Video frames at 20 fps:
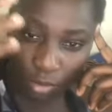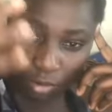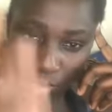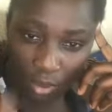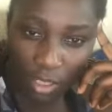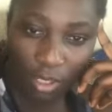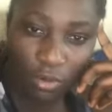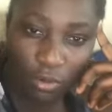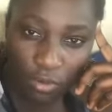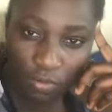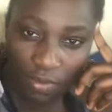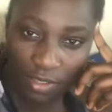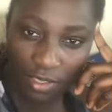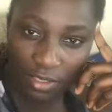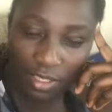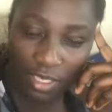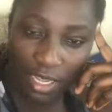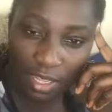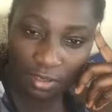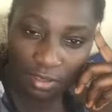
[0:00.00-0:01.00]
looking over the
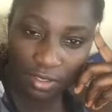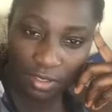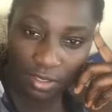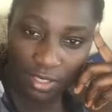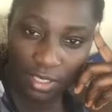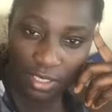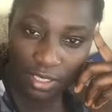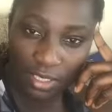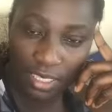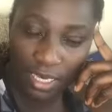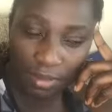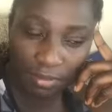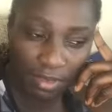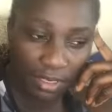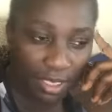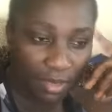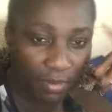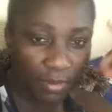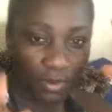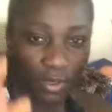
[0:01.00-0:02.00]
child's study
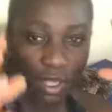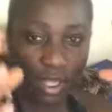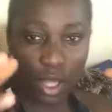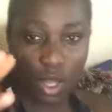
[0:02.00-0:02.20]
timetable,